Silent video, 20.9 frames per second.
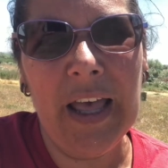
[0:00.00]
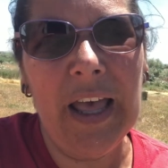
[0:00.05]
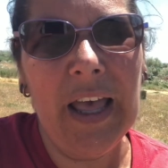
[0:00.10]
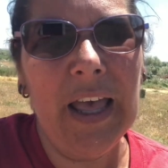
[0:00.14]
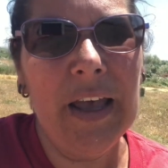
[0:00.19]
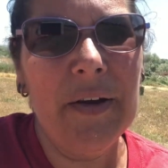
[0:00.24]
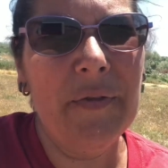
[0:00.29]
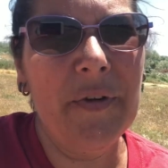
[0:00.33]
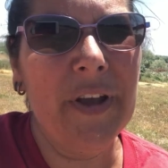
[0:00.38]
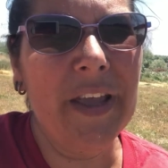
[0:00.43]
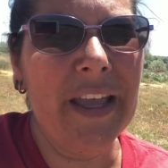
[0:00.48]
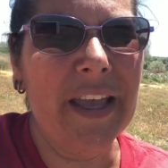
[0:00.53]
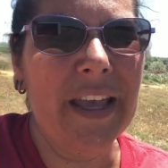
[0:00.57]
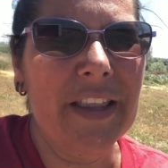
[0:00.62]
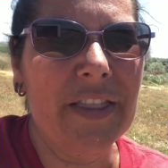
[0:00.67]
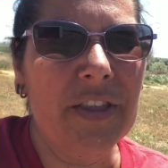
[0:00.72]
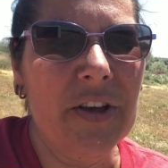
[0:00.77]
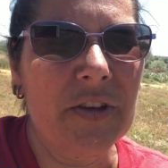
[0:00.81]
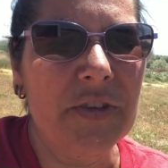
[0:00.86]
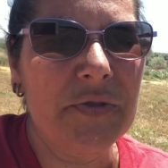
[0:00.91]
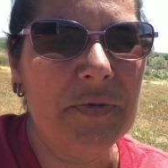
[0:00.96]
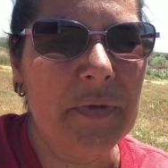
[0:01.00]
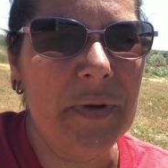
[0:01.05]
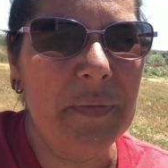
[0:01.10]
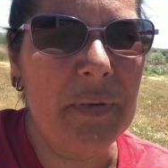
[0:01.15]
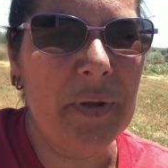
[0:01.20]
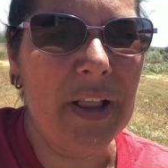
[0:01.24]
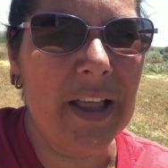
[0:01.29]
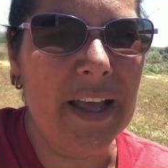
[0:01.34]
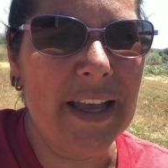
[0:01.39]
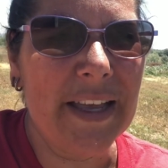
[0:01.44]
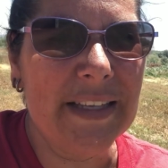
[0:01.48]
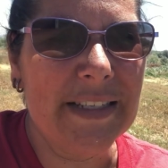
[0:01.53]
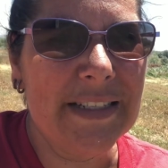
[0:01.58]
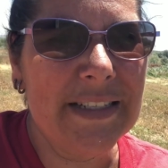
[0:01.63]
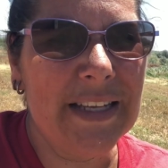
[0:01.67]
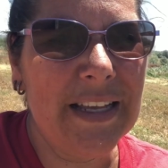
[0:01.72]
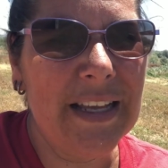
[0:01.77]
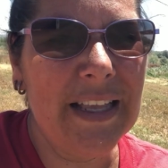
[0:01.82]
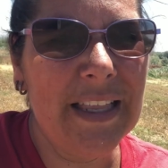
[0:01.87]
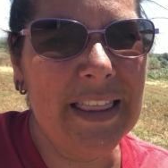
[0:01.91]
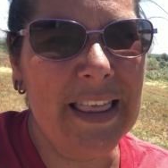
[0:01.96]
If we can get those
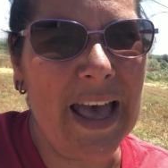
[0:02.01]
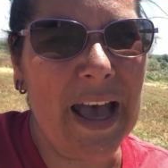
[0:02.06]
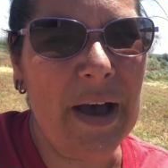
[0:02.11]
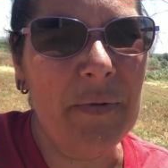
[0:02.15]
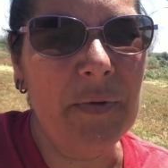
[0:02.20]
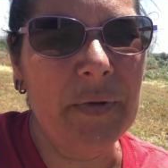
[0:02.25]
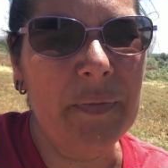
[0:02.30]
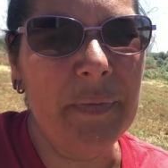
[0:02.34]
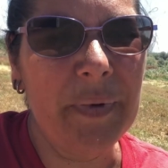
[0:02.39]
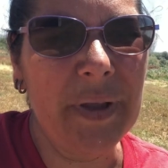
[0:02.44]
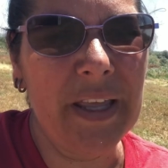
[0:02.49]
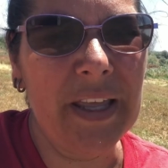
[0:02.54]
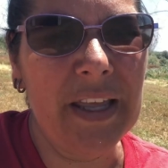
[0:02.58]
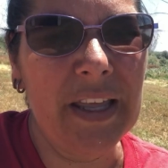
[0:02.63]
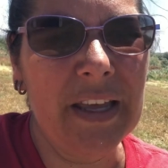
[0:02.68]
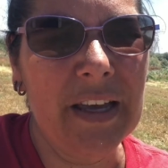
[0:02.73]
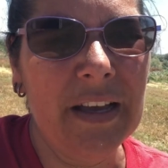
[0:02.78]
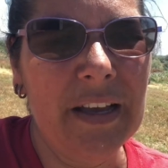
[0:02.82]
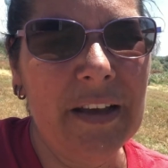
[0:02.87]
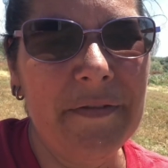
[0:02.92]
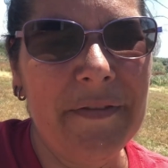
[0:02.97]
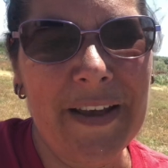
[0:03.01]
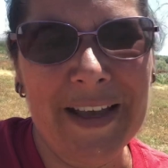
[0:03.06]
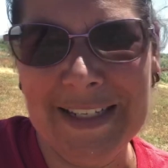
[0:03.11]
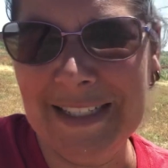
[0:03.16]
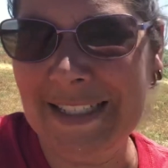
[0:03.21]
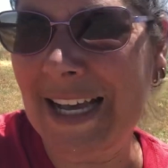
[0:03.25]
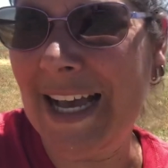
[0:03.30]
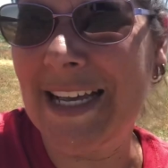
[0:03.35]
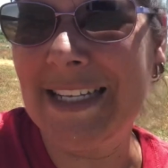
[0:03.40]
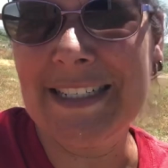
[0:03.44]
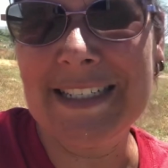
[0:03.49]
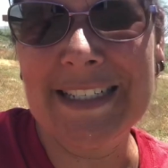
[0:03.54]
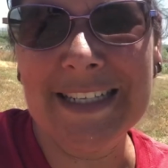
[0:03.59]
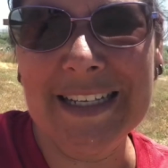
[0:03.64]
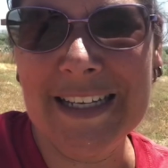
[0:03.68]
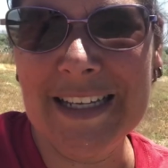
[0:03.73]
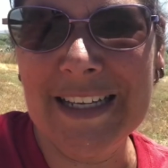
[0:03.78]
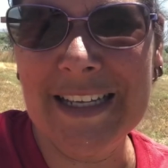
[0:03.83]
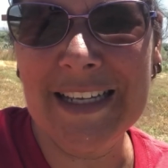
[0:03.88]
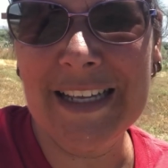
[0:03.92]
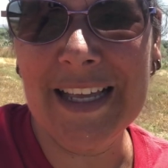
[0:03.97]
replaced, that would be
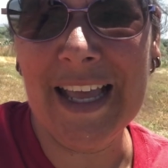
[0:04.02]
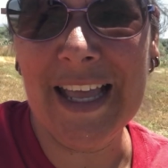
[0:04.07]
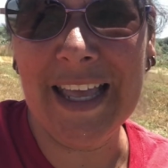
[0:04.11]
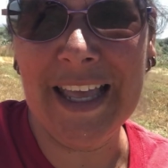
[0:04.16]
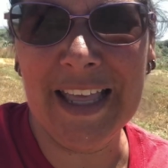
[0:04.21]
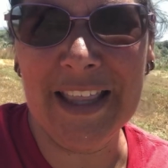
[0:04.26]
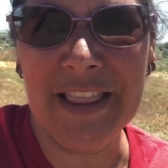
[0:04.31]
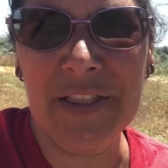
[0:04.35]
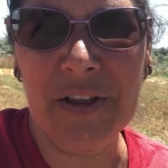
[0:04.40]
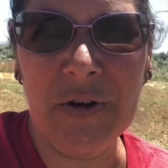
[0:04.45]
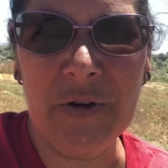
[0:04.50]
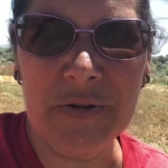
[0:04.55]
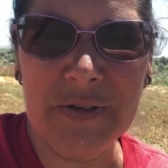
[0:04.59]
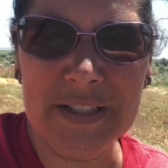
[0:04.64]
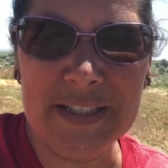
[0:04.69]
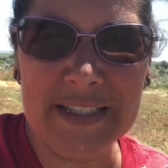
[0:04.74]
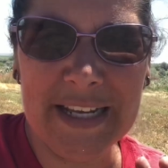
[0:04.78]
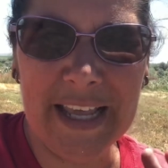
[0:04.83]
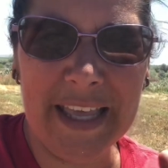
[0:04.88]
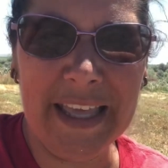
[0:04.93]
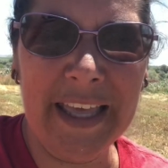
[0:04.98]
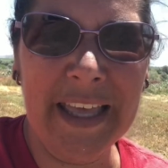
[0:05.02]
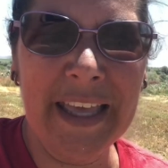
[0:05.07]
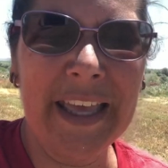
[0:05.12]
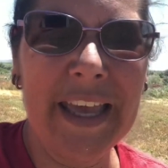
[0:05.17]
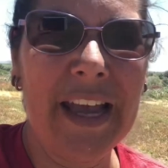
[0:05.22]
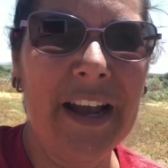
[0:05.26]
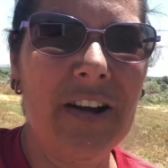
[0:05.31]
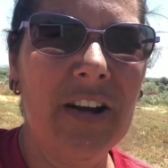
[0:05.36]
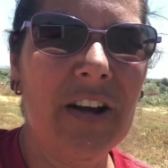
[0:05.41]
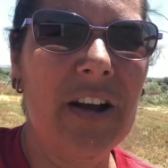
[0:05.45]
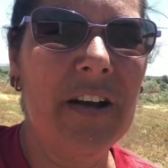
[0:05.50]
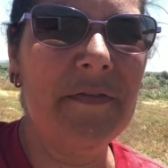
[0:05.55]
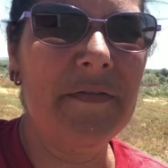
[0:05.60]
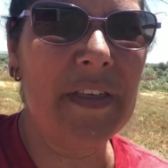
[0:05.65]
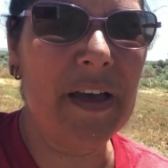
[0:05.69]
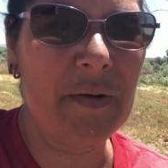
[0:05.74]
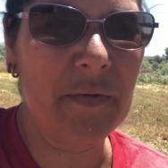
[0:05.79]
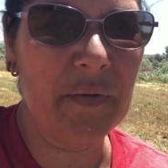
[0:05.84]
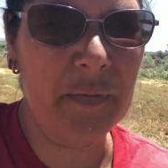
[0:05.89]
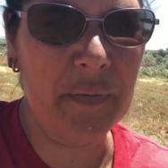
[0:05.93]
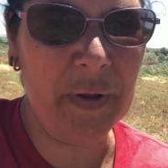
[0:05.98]
fantastic, and get those taken care of.
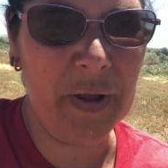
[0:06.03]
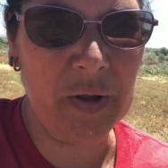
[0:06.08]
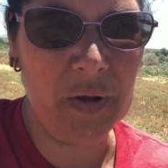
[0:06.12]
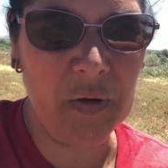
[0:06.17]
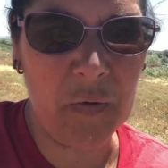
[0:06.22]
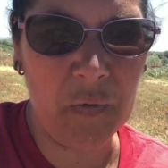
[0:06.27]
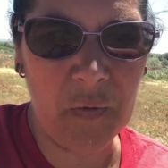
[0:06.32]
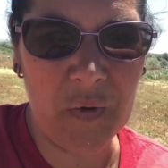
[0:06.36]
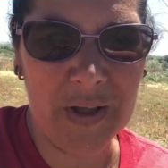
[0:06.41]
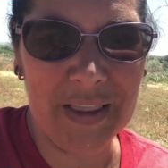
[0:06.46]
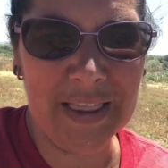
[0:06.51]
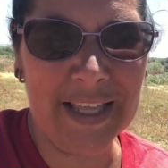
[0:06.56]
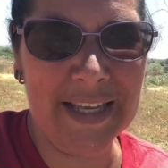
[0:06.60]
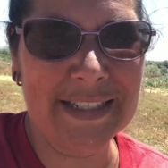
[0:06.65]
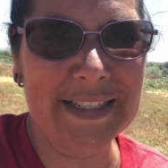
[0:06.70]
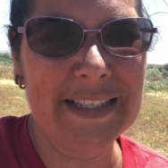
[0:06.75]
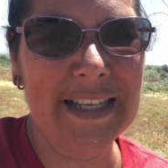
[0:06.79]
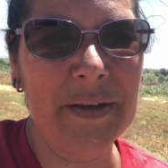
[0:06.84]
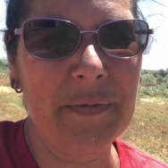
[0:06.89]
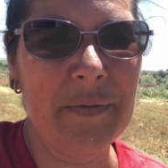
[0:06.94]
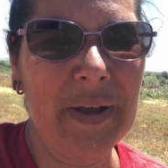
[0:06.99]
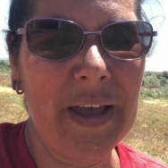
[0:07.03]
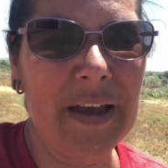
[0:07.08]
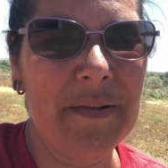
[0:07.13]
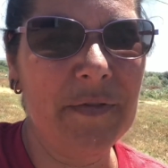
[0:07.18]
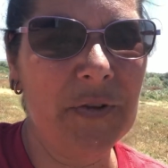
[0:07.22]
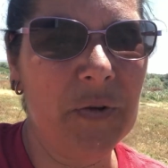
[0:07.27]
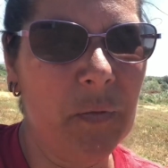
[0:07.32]
That would be one less thing we have to